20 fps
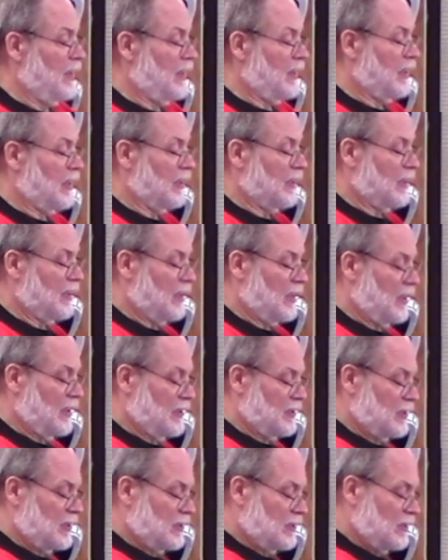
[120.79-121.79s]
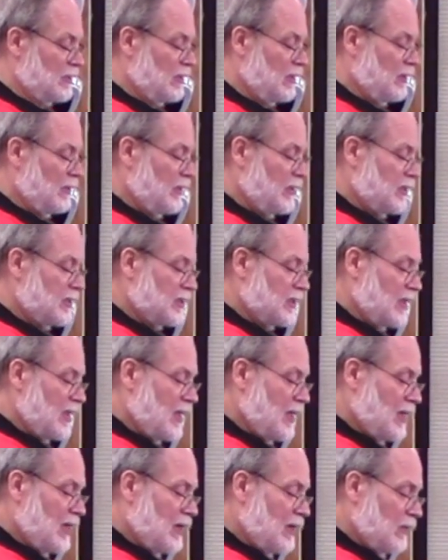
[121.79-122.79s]
again, nice and slowly,
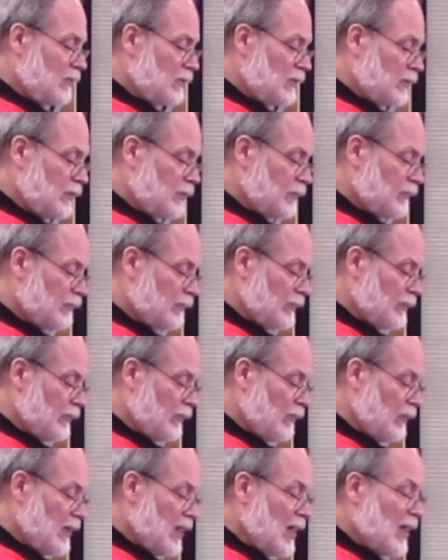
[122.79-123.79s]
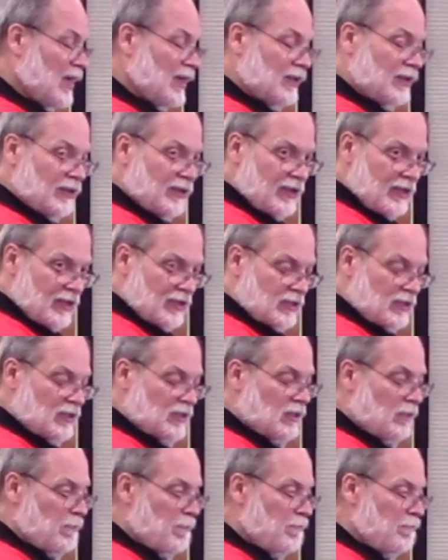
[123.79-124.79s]
out and through. This is
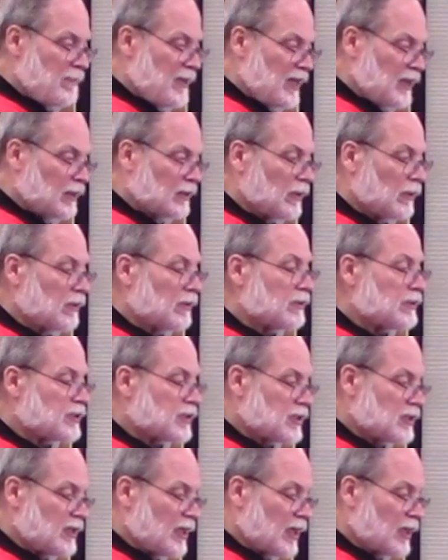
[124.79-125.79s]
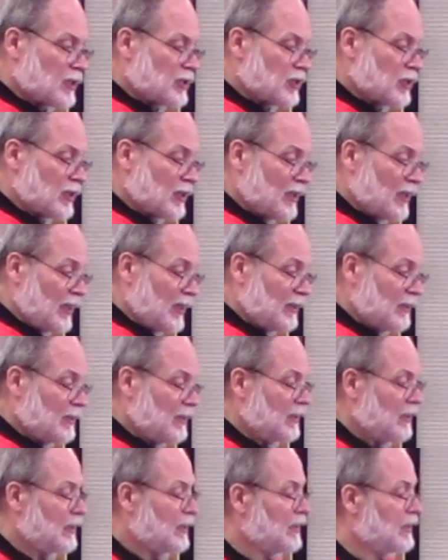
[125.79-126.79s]
a middle section
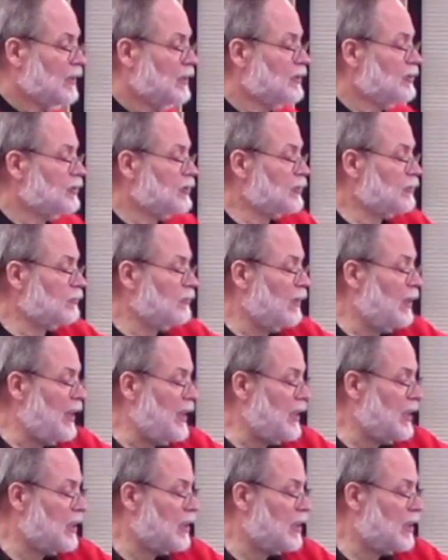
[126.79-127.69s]
strike.